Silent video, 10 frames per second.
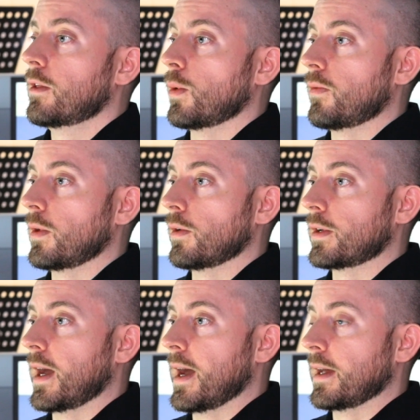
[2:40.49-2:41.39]
So if we
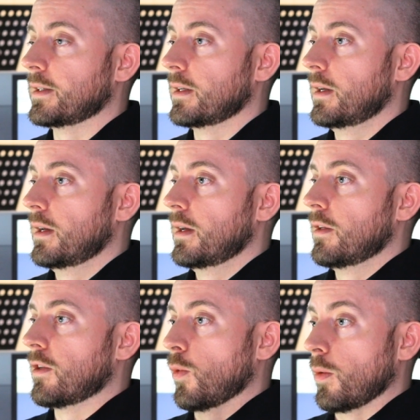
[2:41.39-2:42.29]
look at
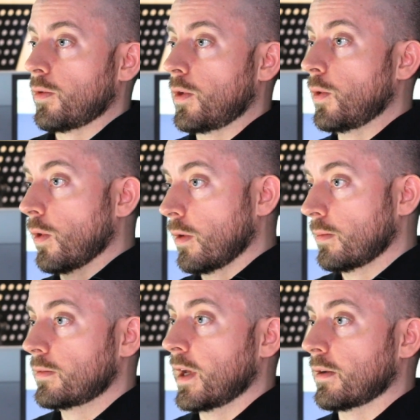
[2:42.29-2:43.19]
some more
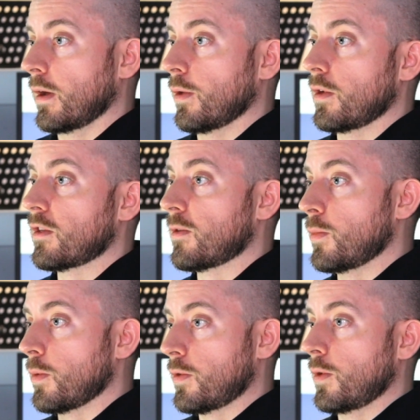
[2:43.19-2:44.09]
obscure technologies and
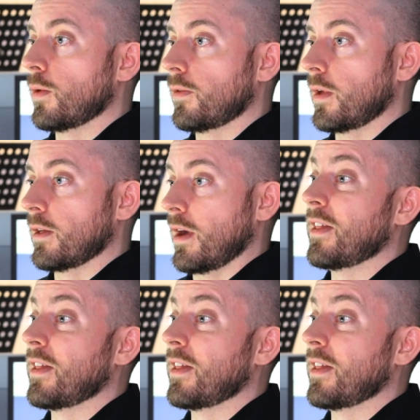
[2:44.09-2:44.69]
some more obscure things,